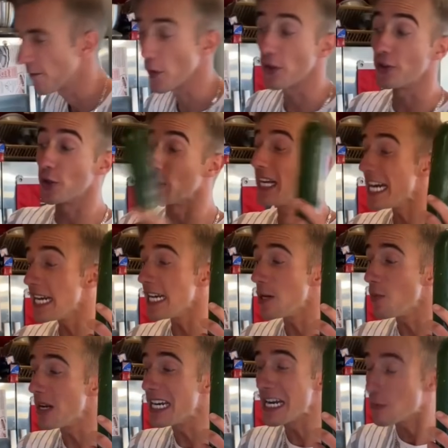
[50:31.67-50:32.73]
the
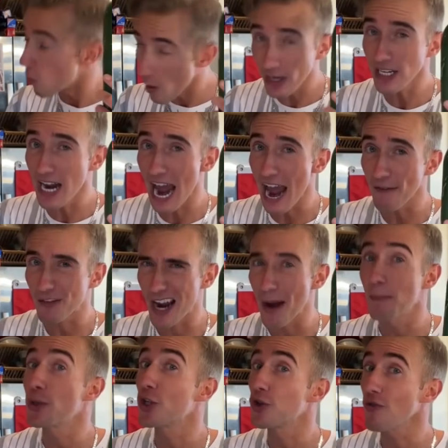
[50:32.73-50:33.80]
zucchini, we need 1.5
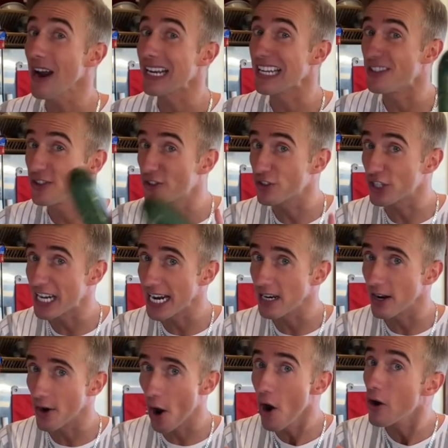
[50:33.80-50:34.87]
cups shredded,
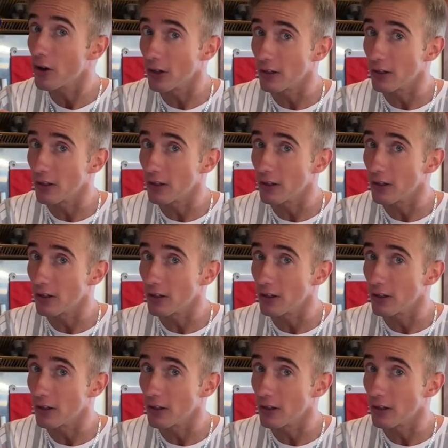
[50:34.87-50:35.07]
skin and all.